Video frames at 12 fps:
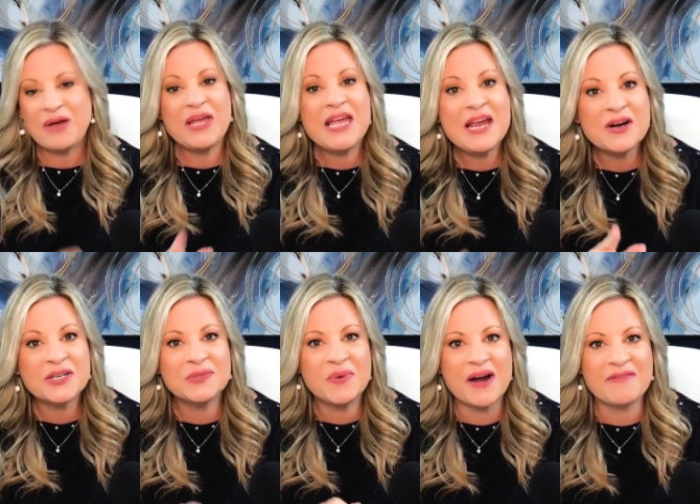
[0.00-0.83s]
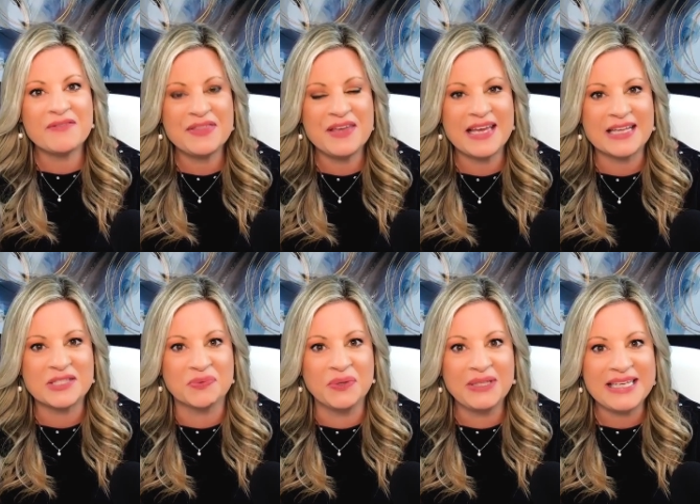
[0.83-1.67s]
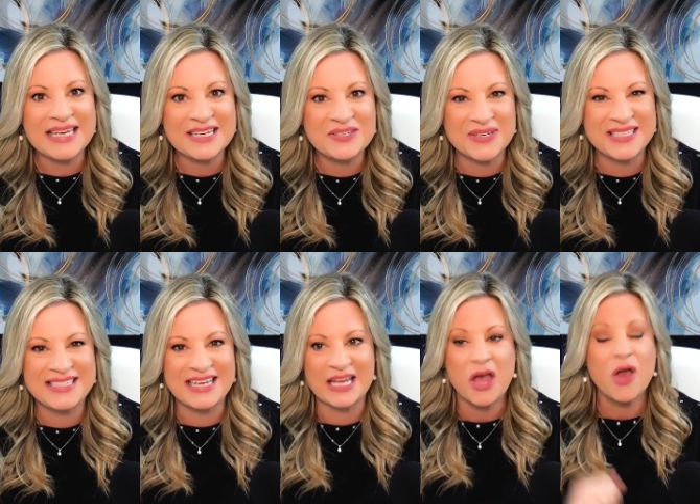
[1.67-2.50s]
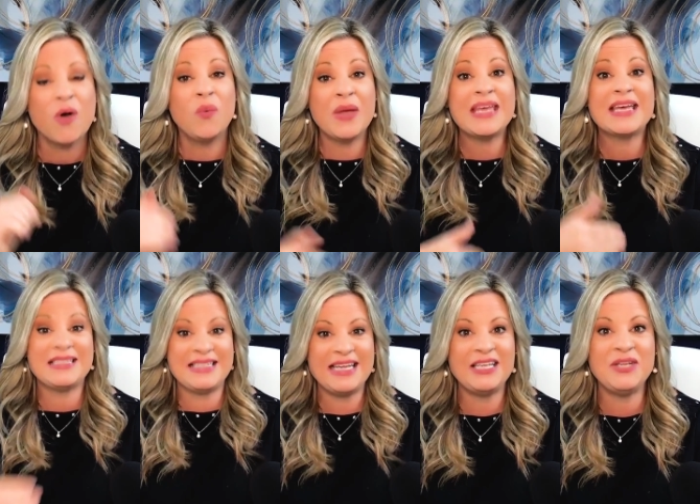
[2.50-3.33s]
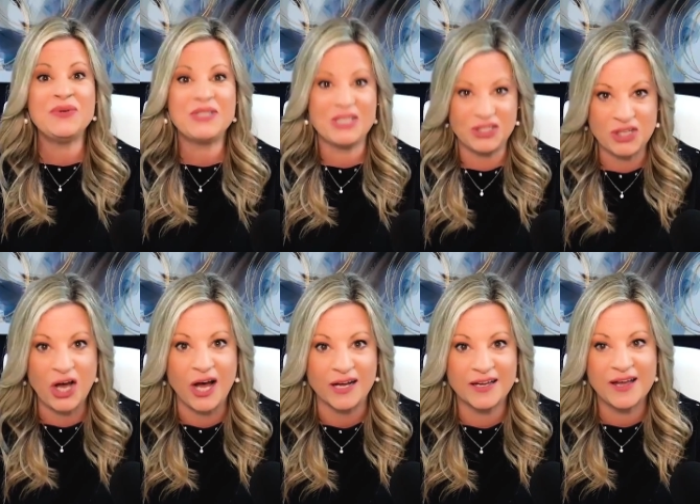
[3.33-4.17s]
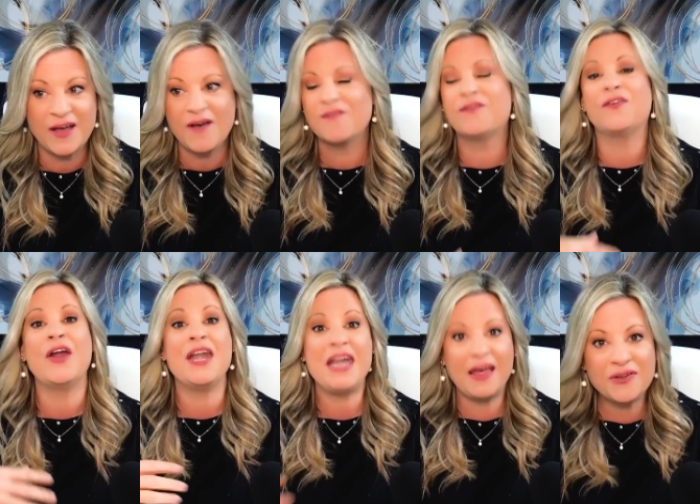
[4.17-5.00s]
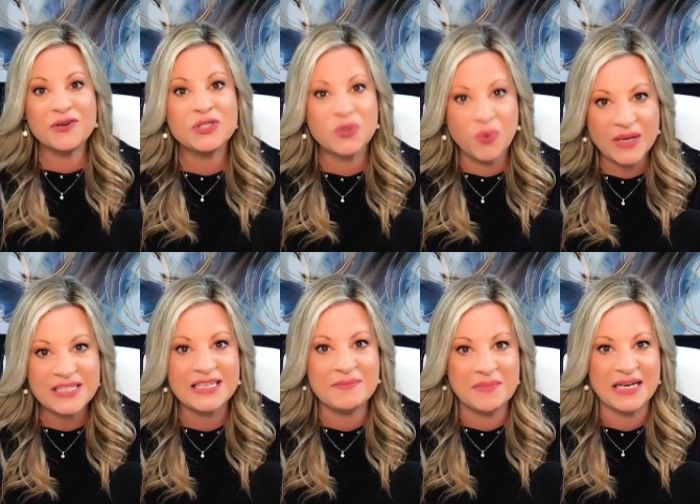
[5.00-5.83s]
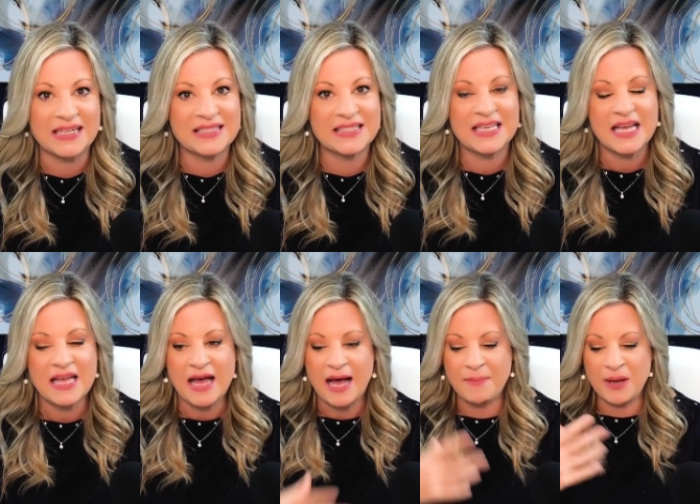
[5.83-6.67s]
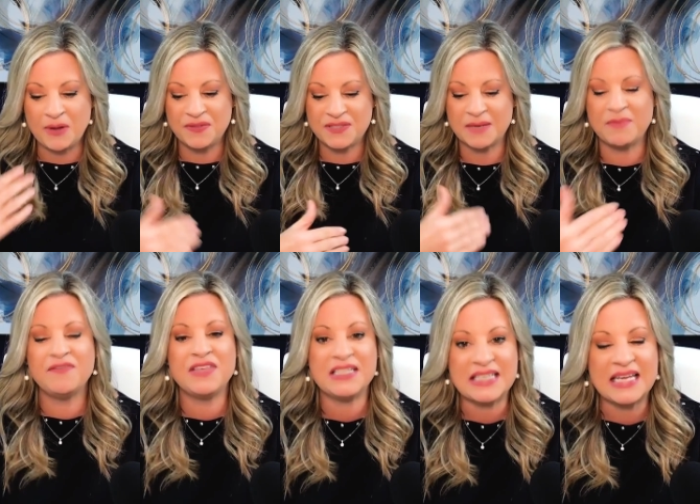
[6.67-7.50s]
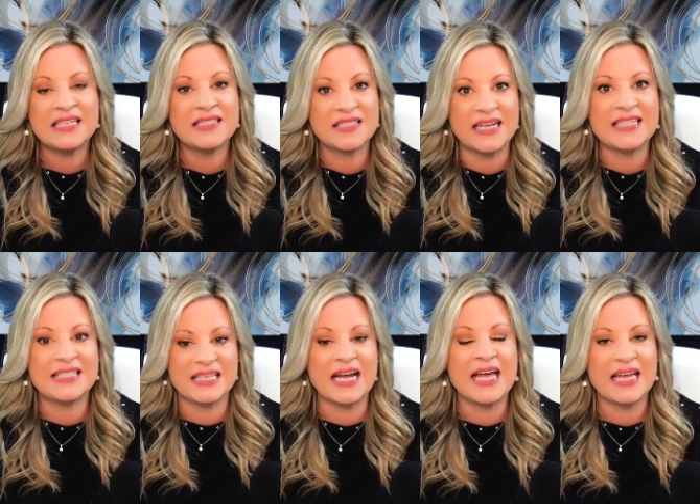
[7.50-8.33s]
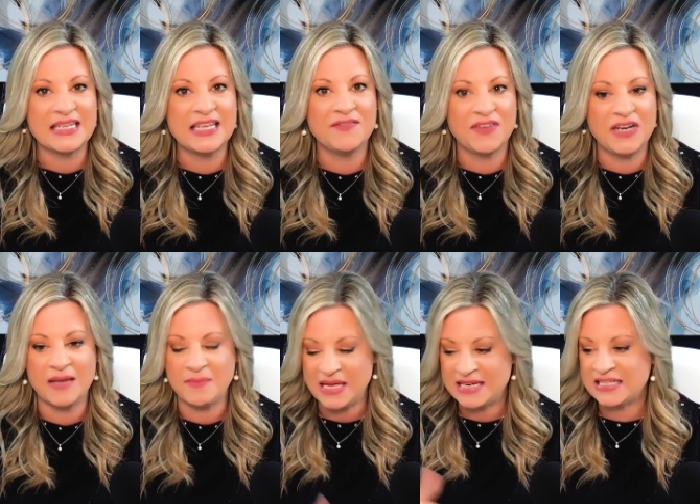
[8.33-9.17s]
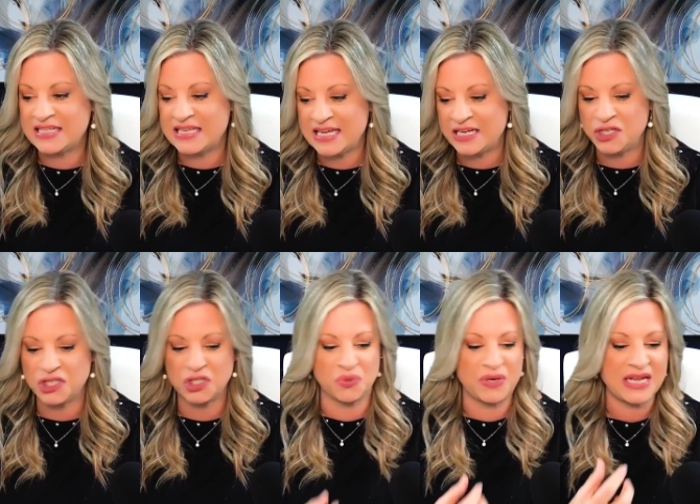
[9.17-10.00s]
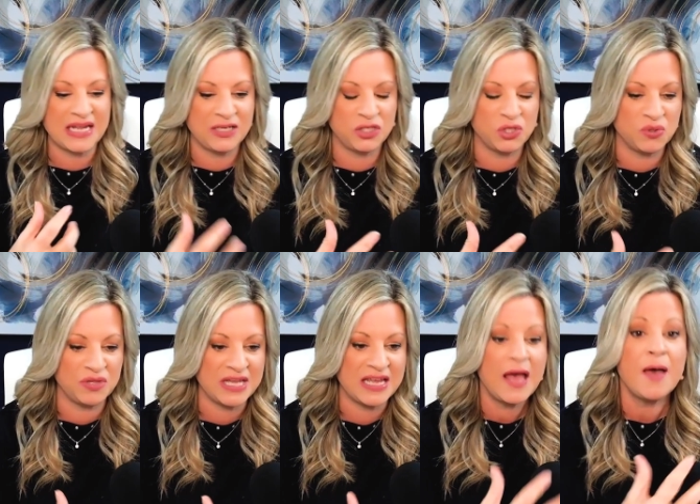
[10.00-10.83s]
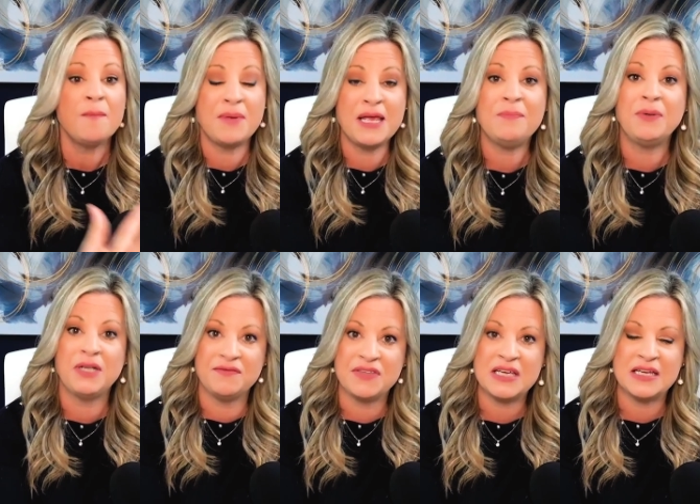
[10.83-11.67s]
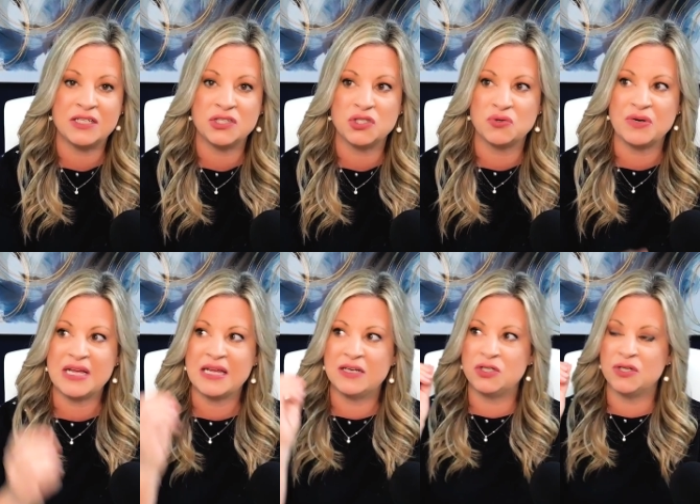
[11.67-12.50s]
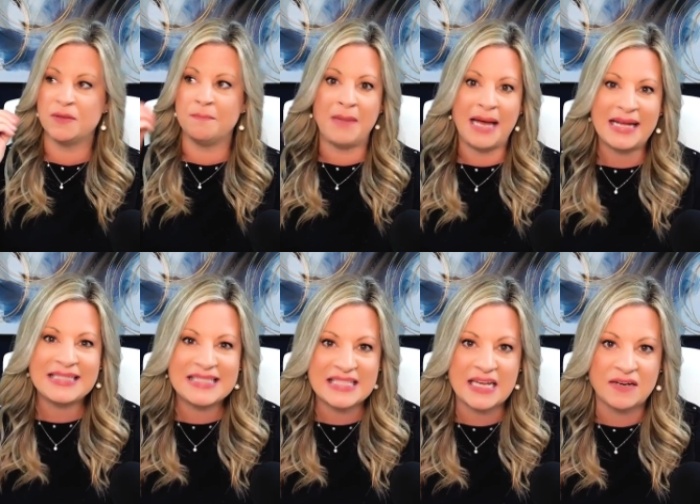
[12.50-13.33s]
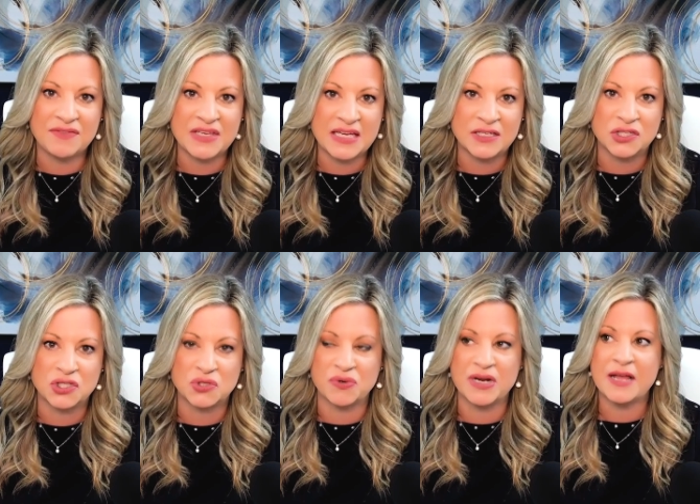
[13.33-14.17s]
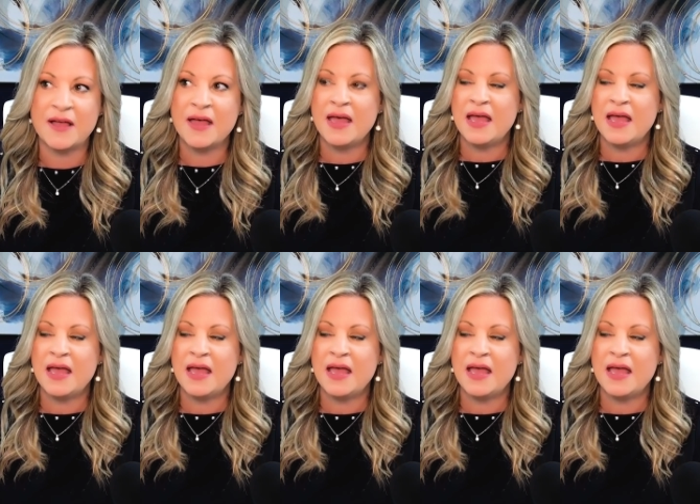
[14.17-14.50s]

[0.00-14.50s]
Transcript: Now, here's where everything gets really interesting. We continued to talk for another 20 minutes about some of these insights that I had given him into the industry, into the people of the industry, into the mindset of the industry.